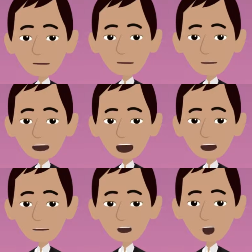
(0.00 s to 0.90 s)

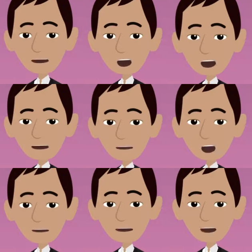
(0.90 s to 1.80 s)
creates results
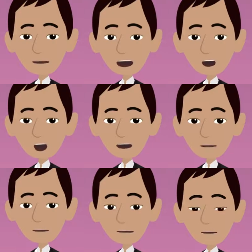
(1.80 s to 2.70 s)
with
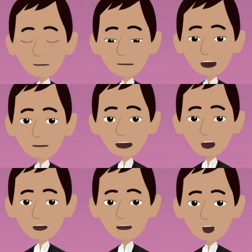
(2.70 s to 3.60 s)
integrity that
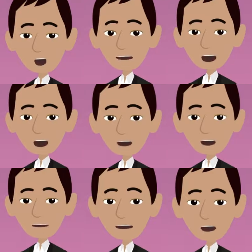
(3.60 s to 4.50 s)
there is no reason
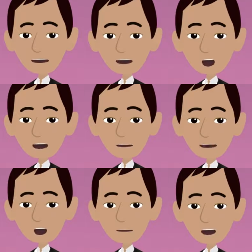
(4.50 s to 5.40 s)
deny
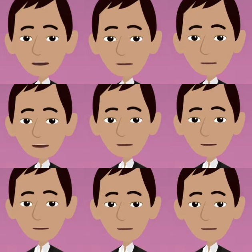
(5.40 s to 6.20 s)
or turn from.